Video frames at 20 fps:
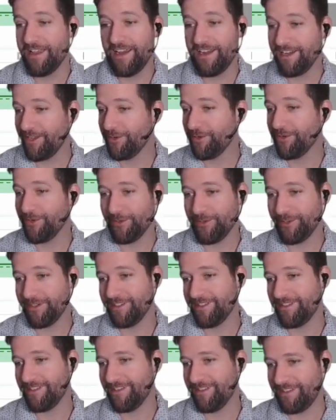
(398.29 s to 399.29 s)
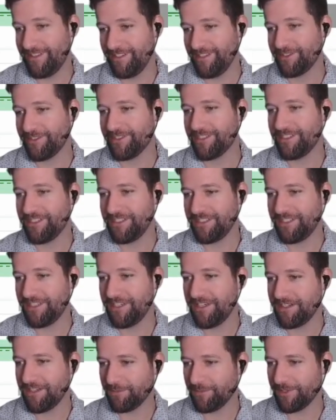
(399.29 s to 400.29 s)
Anywho, these are
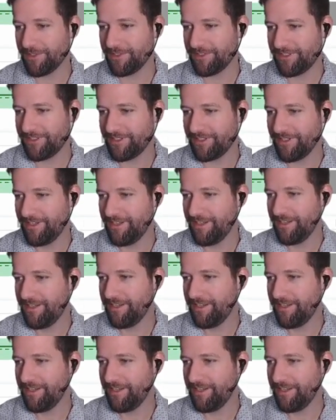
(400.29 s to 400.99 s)
CT numbers